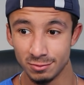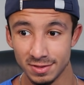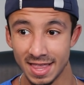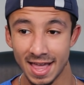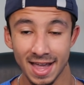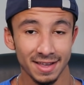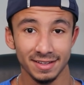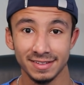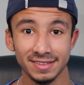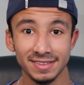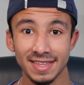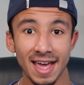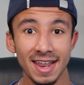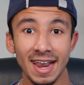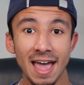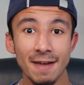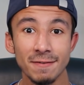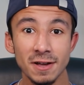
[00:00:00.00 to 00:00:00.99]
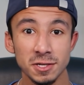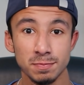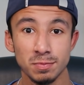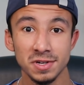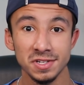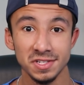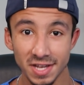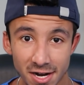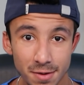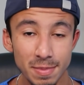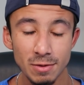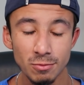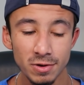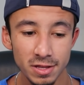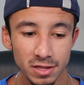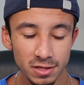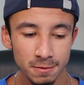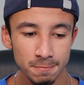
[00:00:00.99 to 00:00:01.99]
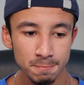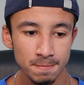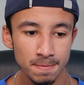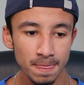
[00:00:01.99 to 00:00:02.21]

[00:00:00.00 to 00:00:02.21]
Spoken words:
that life has presented me with.